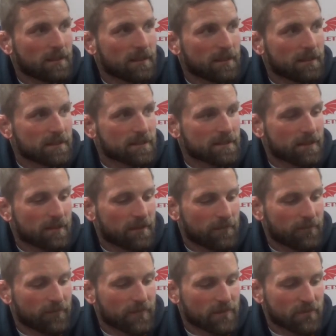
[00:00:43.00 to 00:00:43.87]
it's
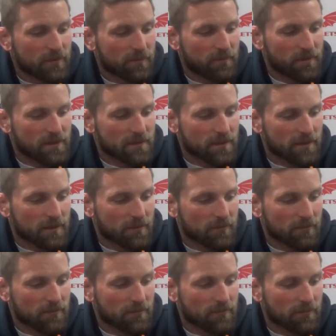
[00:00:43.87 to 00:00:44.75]
really pleasing that
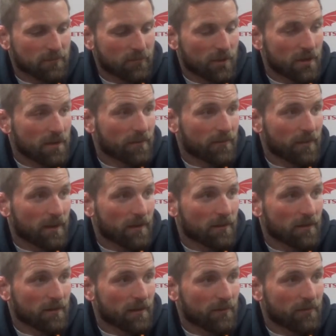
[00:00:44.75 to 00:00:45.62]
we're in a
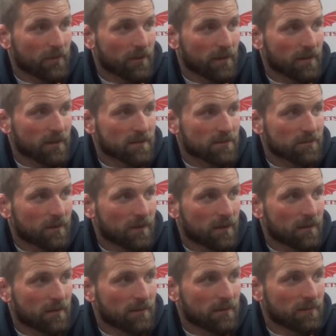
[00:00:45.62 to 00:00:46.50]
final. I feel like it's
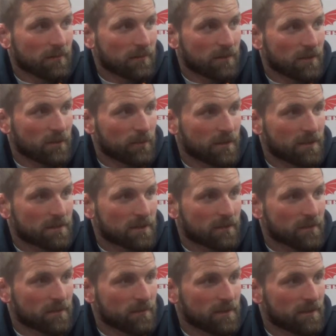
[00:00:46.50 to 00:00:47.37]
where, you know, we
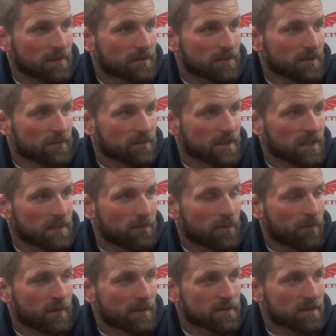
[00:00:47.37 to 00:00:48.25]
deserve to be at the top
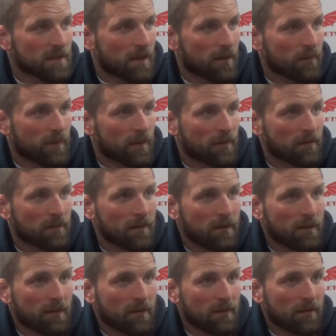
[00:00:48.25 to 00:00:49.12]
table, but it's now about,
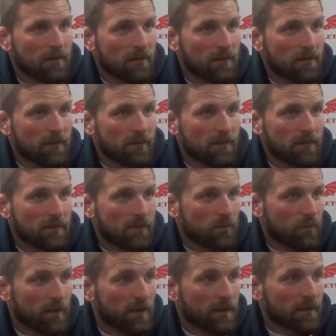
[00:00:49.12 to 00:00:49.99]
you know,
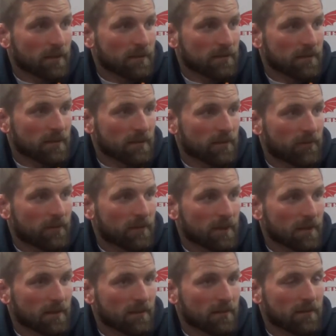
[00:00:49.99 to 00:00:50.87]
winning and
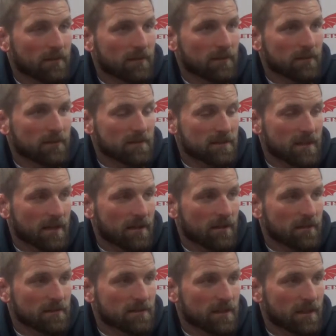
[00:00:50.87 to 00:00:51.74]
delivering and staying
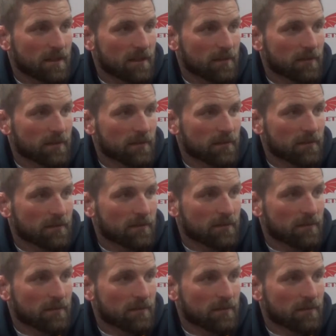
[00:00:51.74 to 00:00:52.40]
up there.